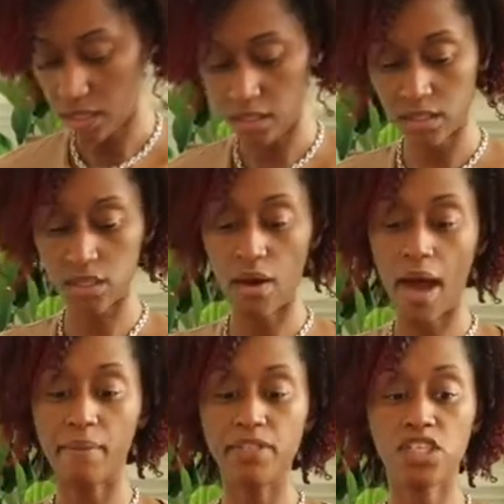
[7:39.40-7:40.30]
So
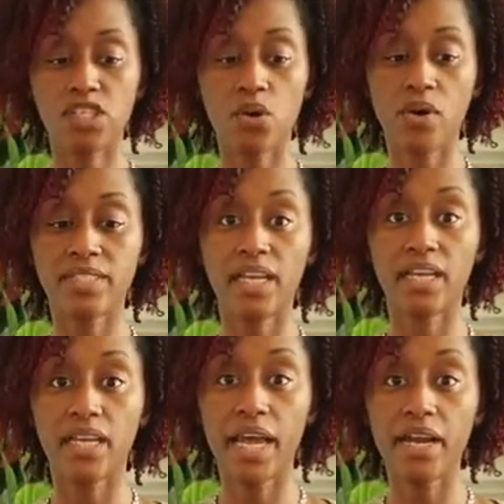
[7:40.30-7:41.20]
I was just going
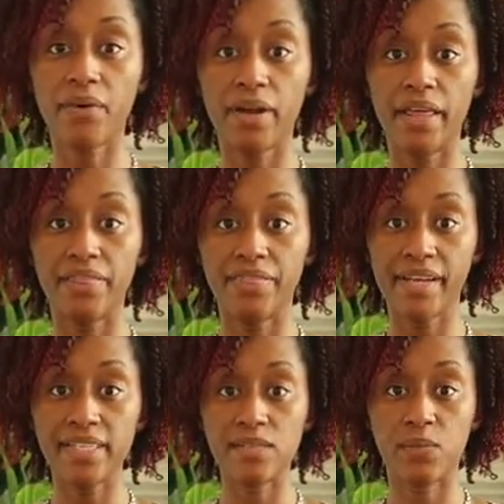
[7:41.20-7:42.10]
to layer it
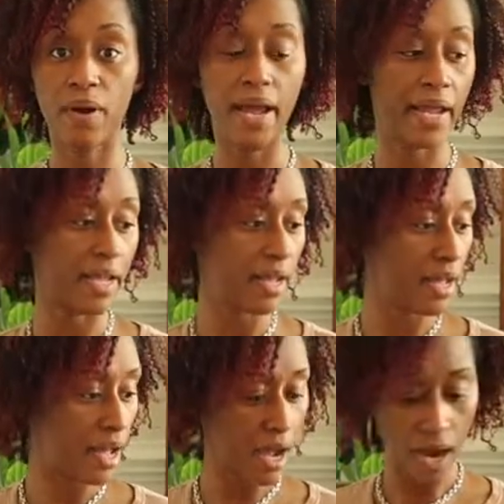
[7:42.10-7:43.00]
this way.
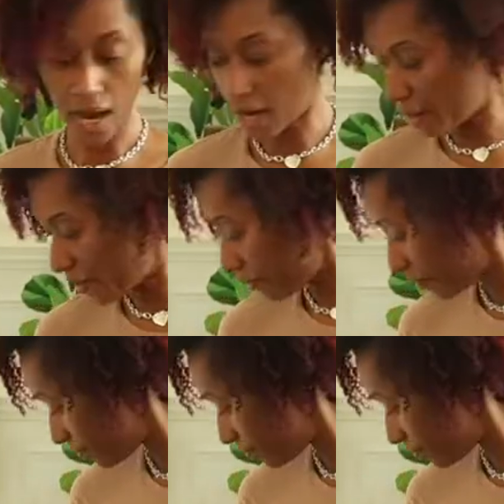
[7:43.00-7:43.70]
Um,